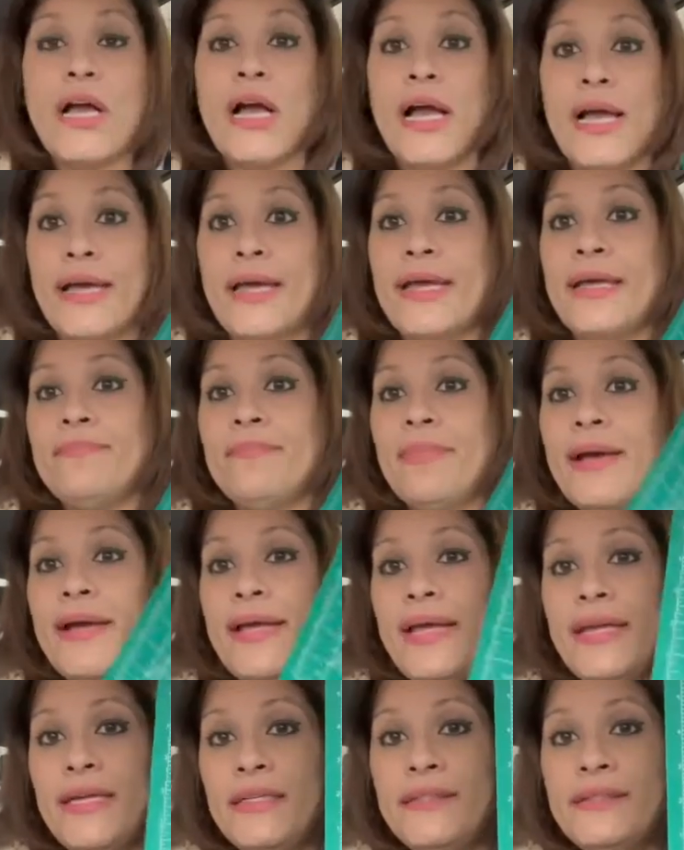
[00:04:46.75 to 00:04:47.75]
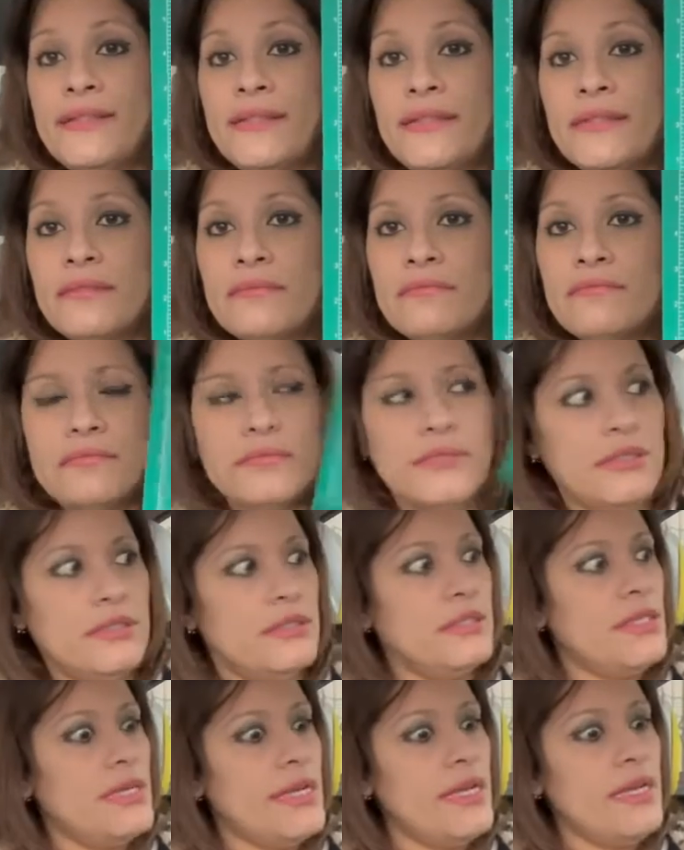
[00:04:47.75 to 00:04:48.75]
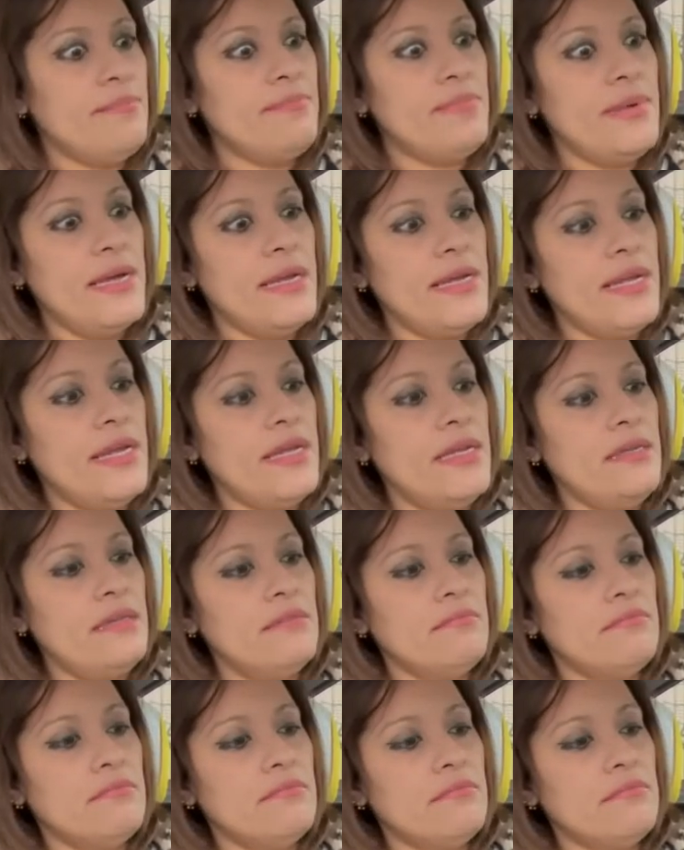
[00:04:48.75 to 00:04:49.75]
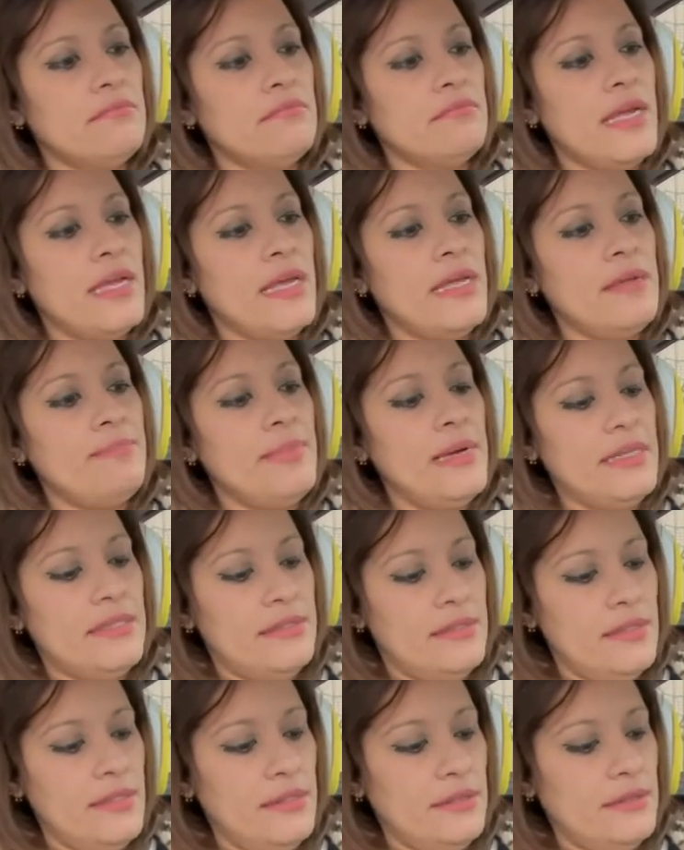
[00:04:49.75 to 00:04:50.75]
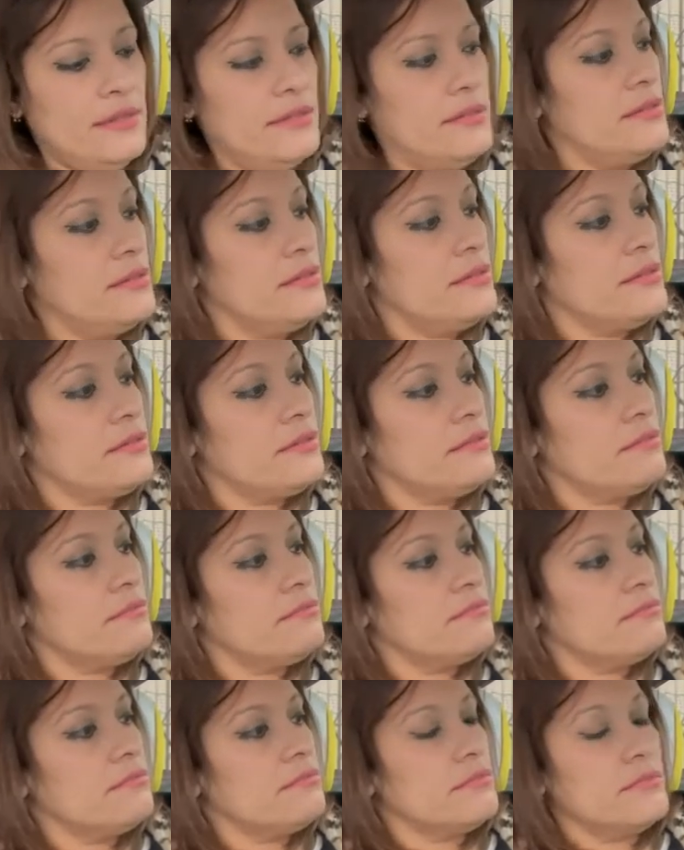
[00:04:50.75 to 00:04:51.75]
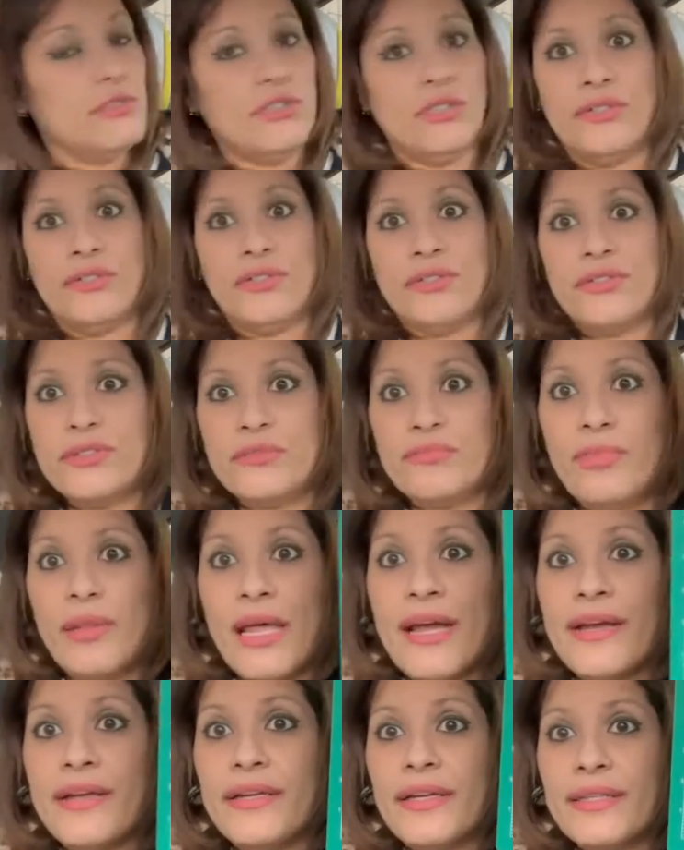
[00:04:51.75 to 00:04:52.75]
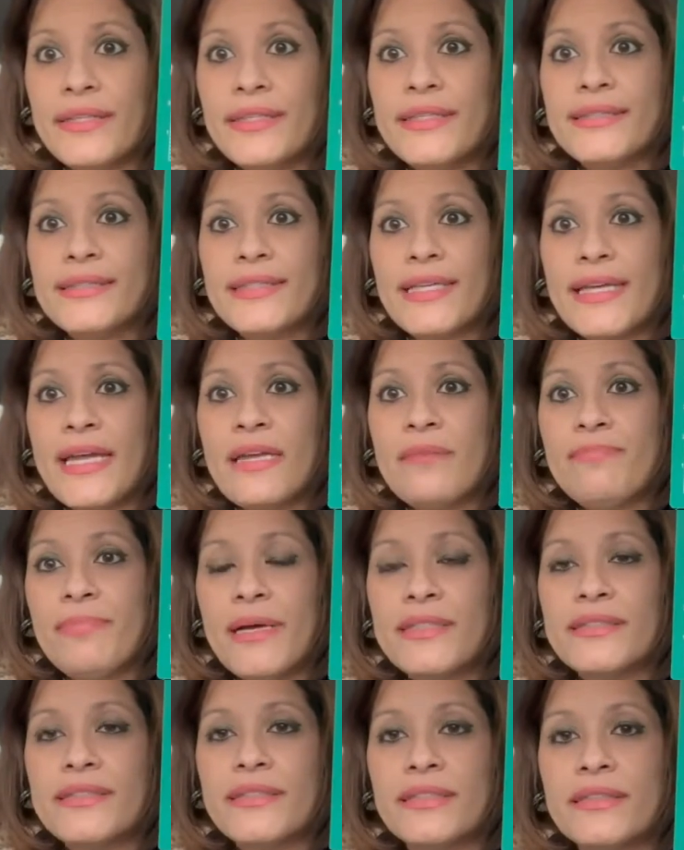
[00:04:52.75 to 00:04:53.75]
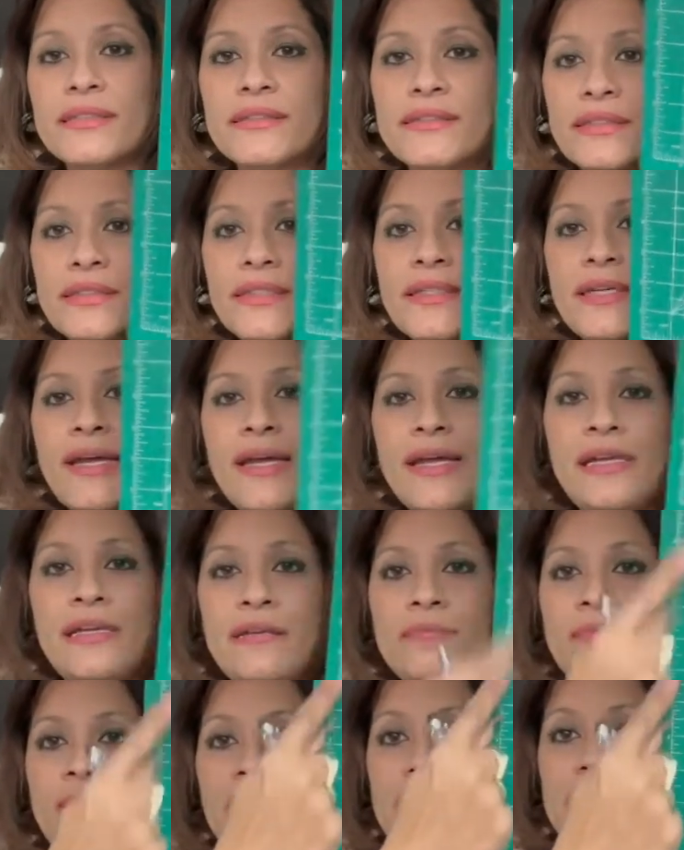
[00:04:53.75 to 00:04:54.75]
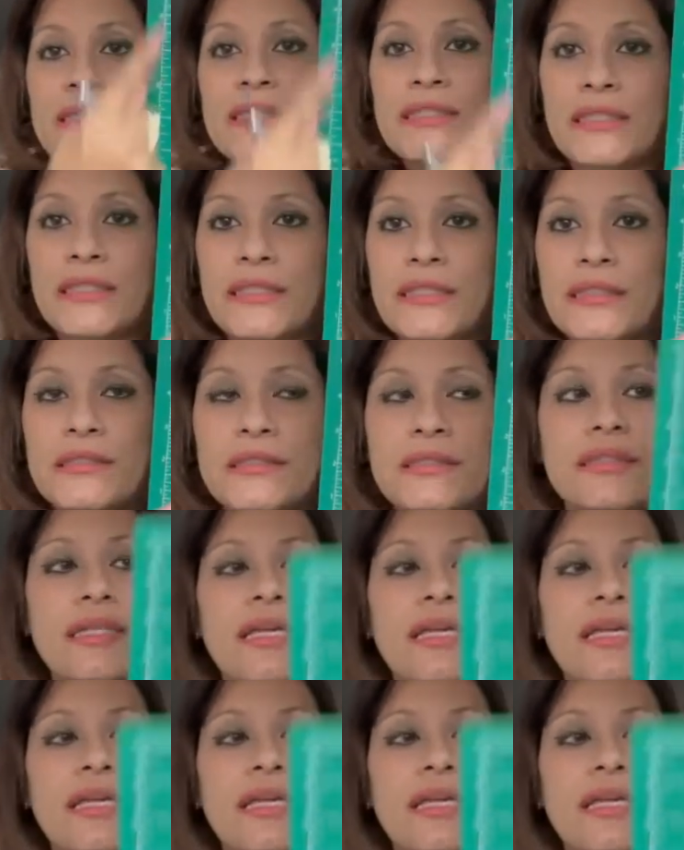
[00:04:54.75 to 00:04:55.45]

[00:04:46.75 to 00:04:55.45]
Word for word: 8 by 8 Is it an 8 by 8 8 by 6 Your girl's blind. I think it's an 8 by 6 an 8 by 6